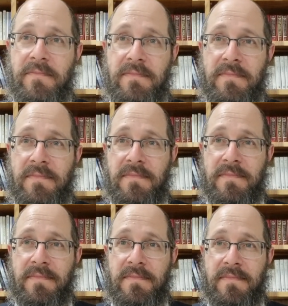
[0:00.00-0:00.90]

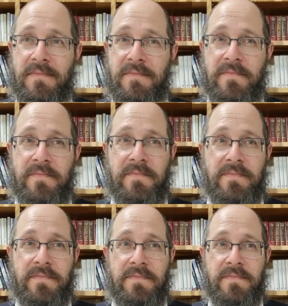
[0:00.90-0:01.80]

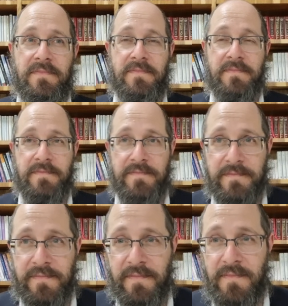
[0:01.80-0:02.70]

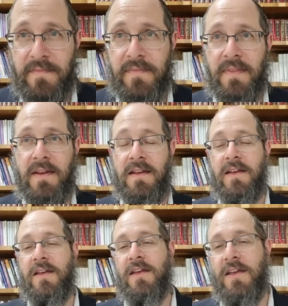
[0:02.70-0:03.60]

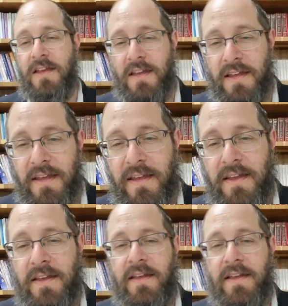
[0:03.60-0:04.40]
[no speech]